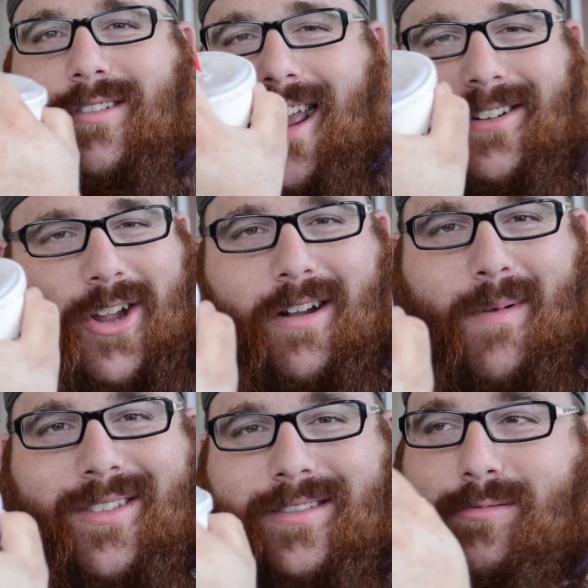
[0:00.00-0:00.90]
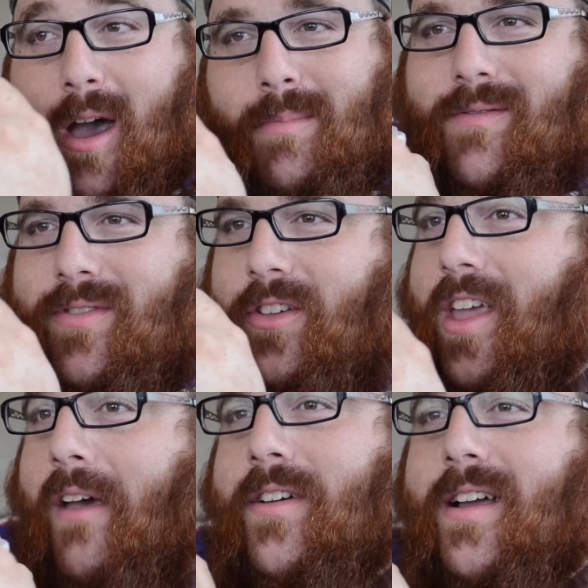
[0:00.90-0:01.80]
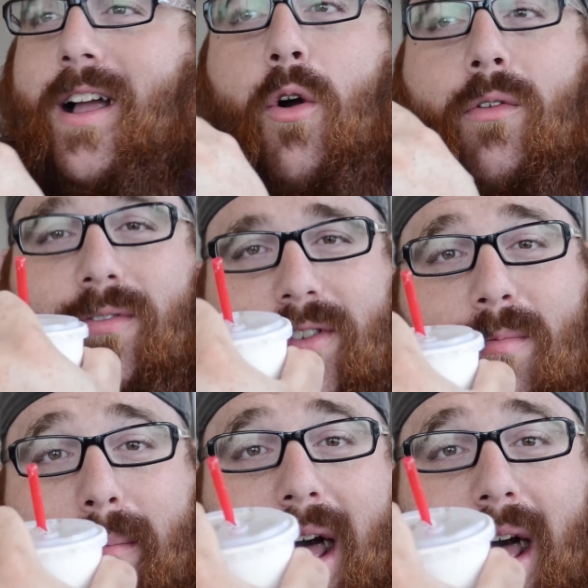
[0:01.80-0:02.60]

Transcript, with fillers: you can't talk about this without being filthy. I feel like I overfill my